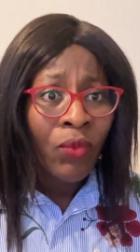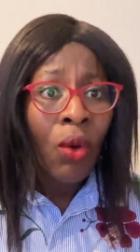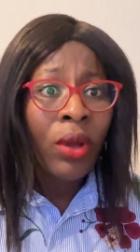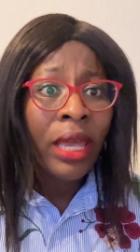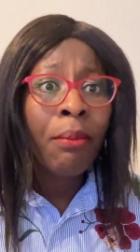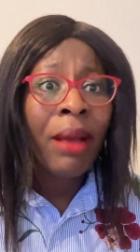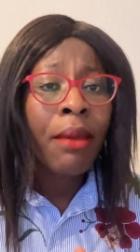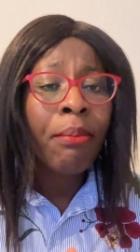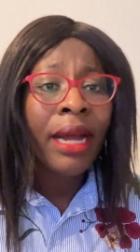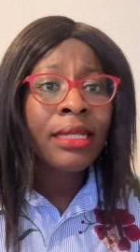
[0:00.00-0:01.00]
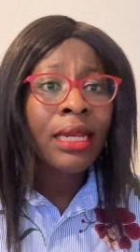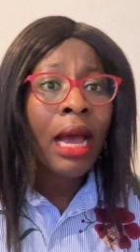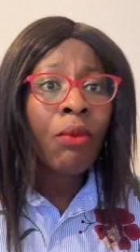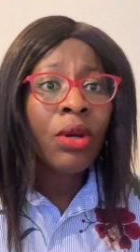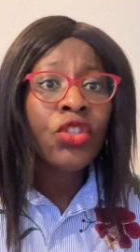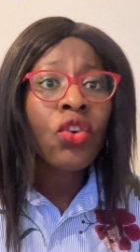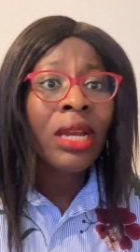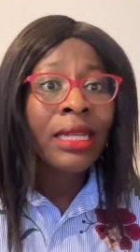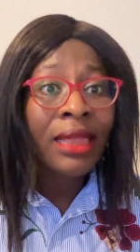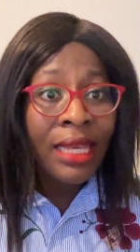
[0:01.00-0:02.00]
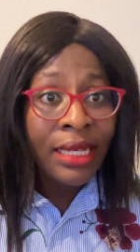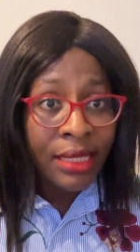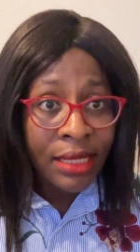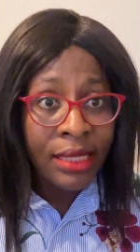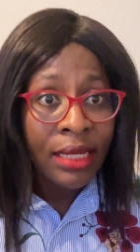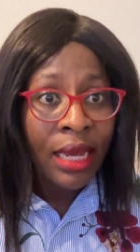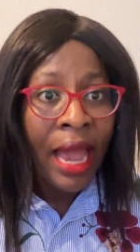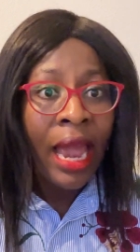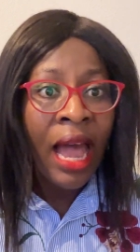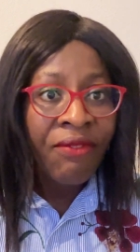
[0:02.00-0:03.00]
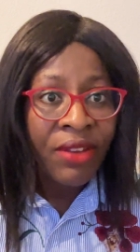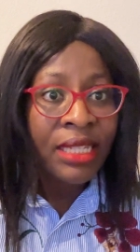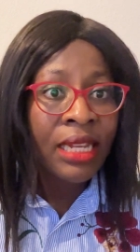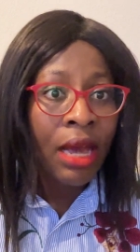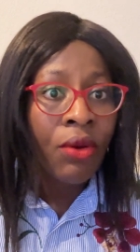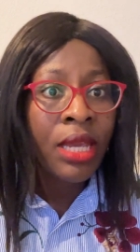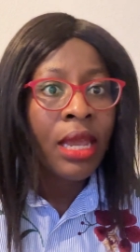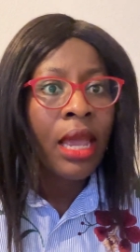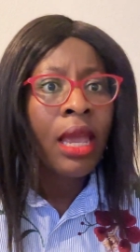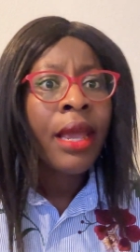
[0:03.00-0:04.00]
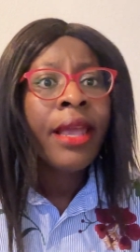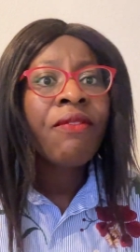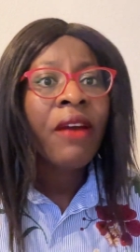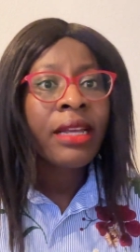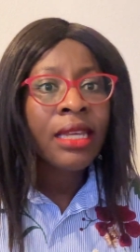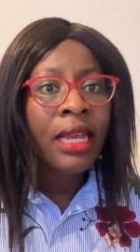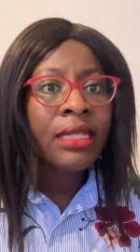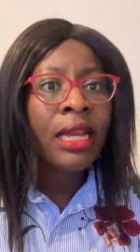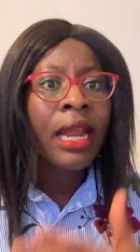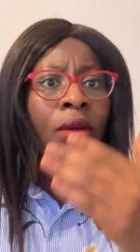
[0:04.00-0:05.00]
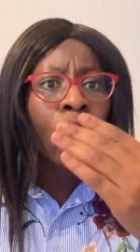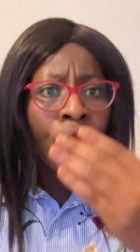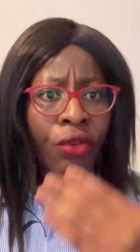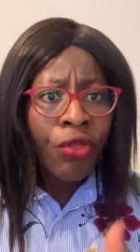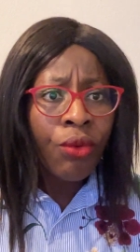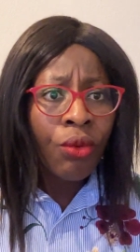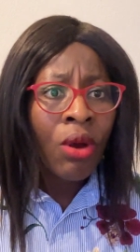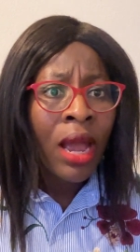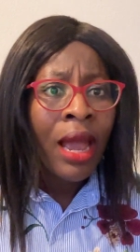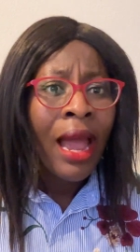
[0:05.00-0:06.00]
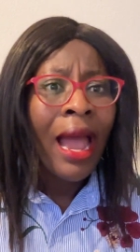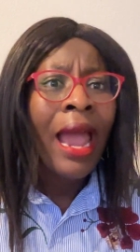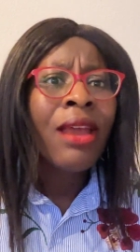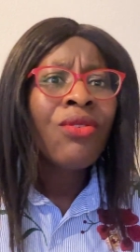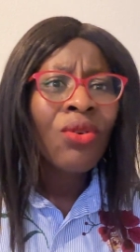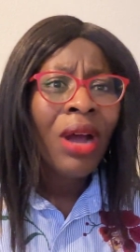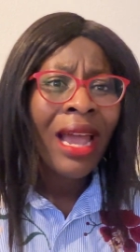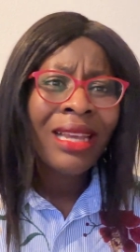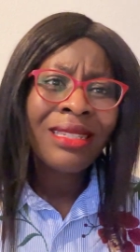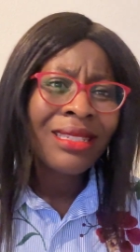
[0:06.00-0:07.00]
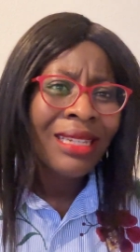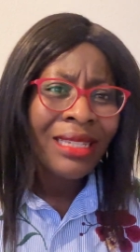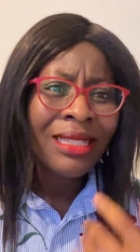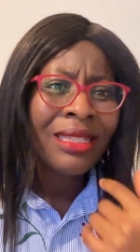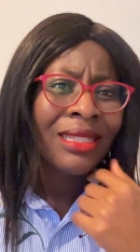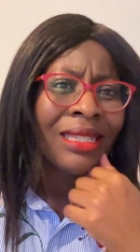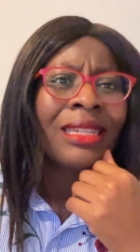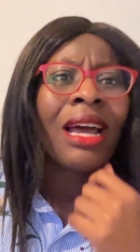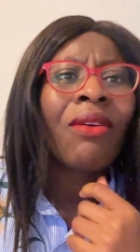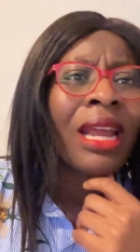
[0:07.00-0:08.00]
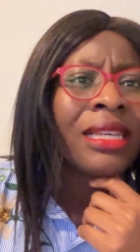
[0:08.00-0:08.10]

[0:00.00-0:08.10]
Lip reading: okay, my bachelor, what do you call it, thesis, I have it now here. If I take it and I go through, I know I just sit down and I